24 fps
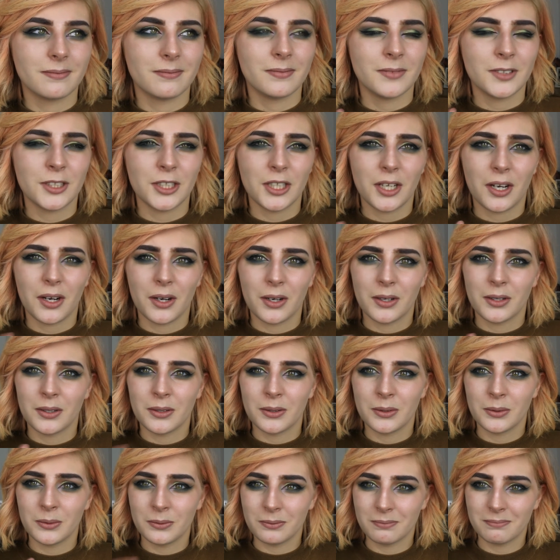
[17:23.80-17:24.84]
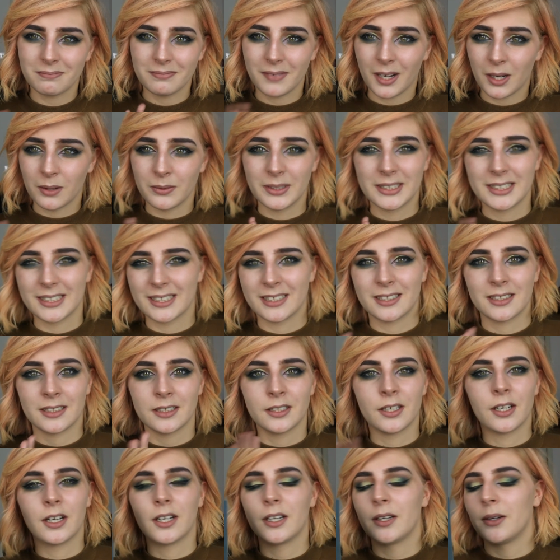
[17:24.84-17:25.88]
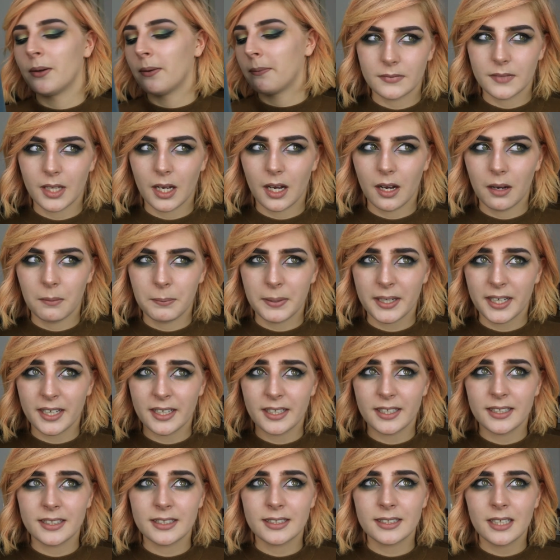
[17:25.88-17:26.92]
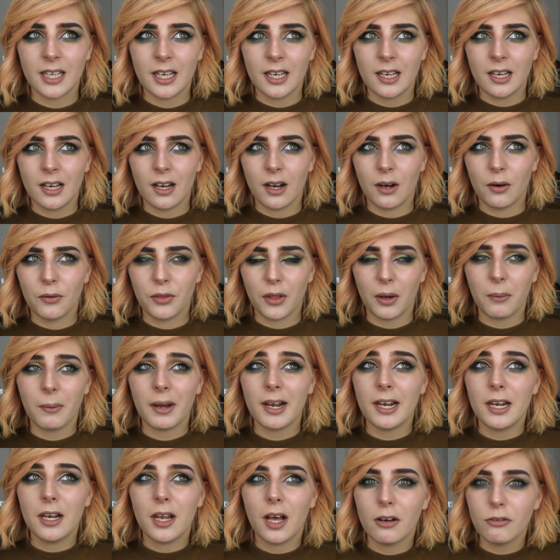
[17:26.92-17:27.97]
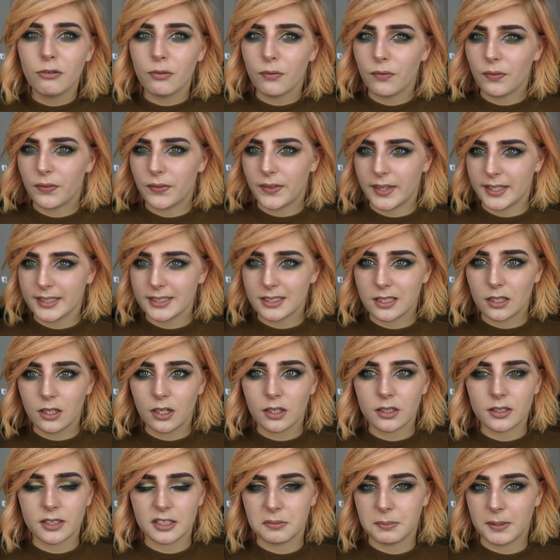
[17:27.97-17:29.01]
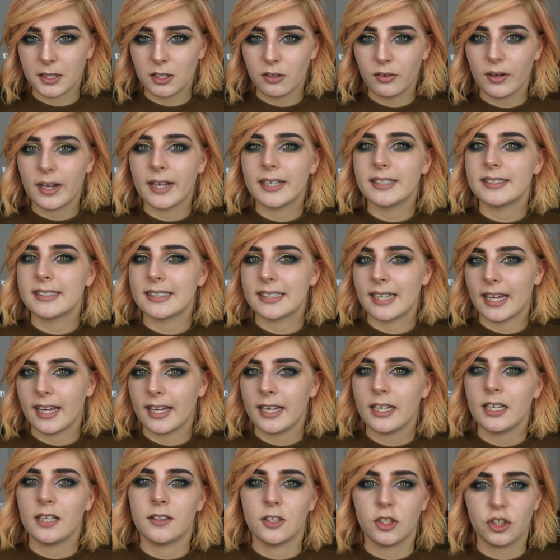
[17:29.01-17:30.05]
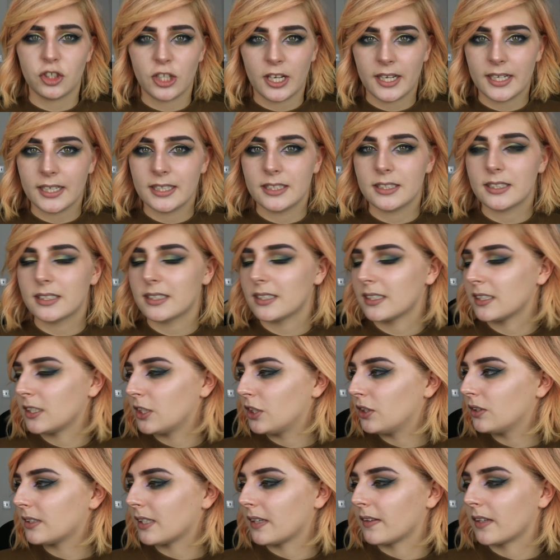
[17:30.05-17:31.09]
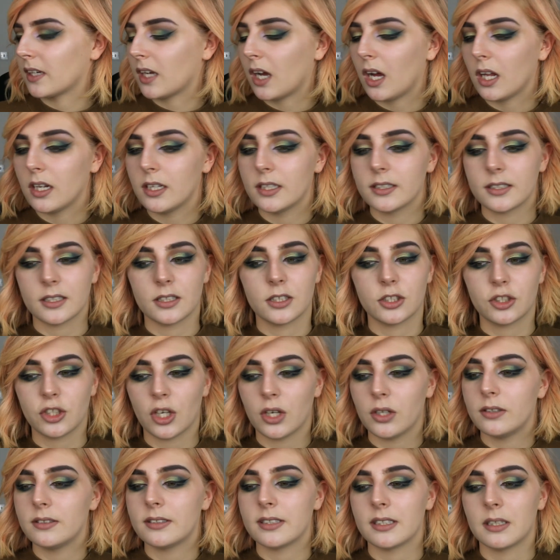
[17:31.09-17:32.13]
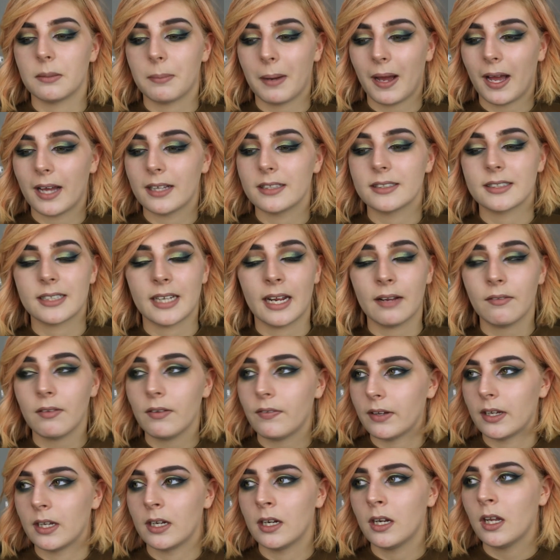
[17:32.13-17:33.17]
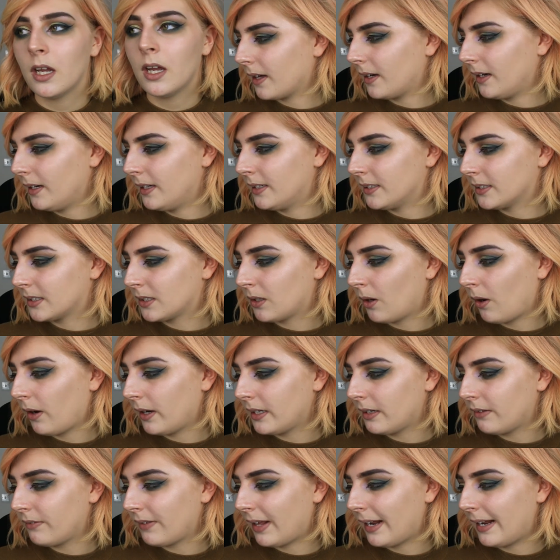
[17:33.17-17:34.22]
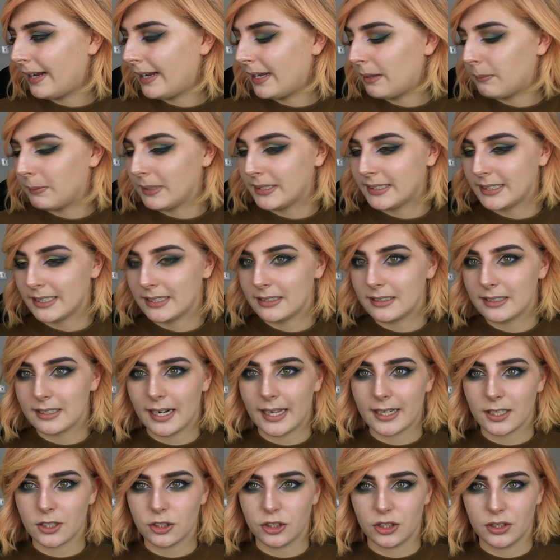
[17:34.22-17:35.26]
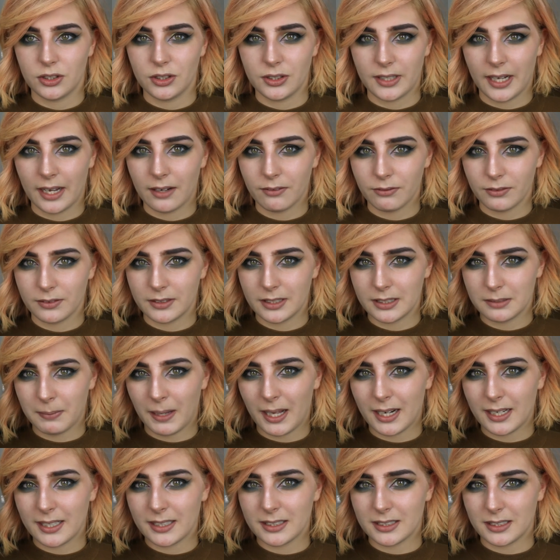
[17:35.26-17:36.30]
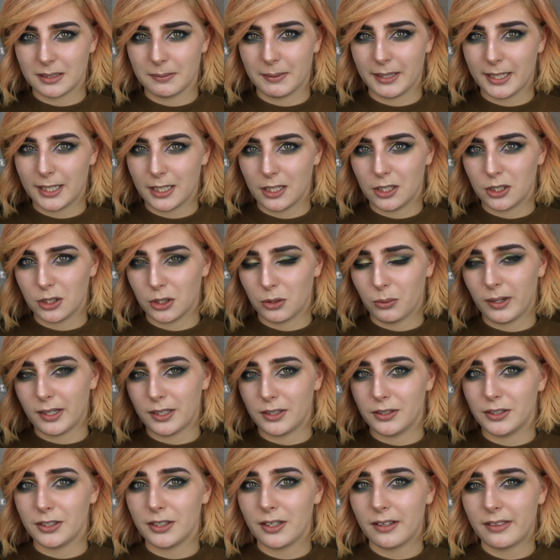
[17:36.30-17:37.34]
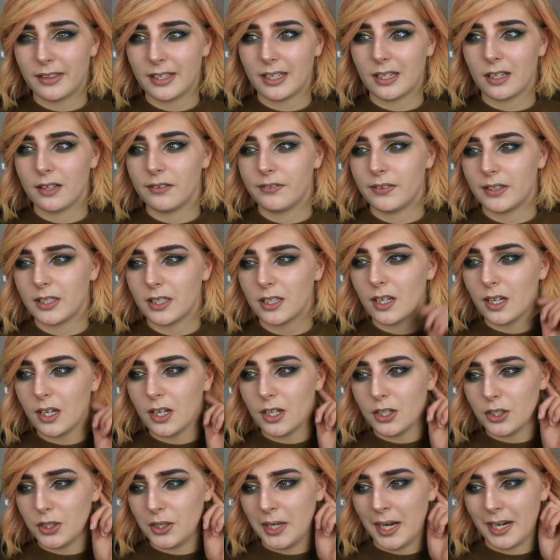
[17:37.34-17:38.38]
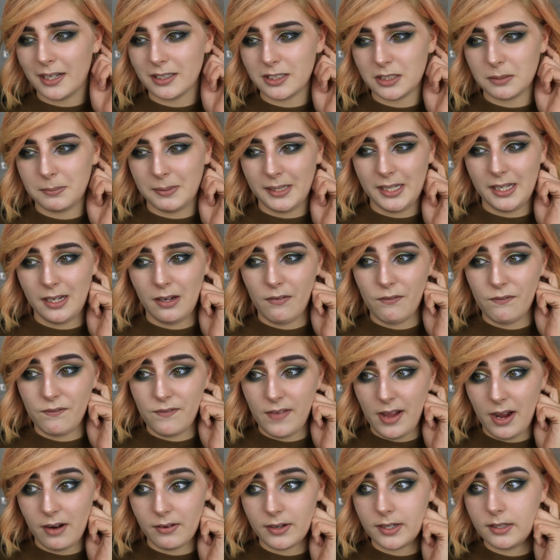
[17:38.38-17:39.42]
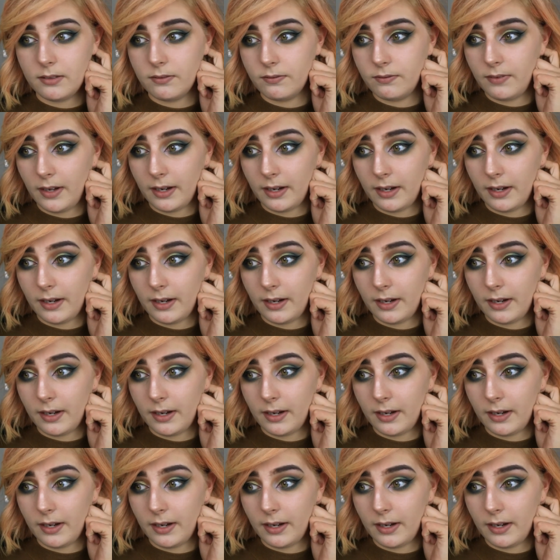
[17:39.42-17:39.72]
No, I wouldn't, no. Because although I love this look that's been created today and the shades used and the colours and the tones and the pans and everything, it's kind of a limited selection you get from this palette to make it look quite good. I think you have to be very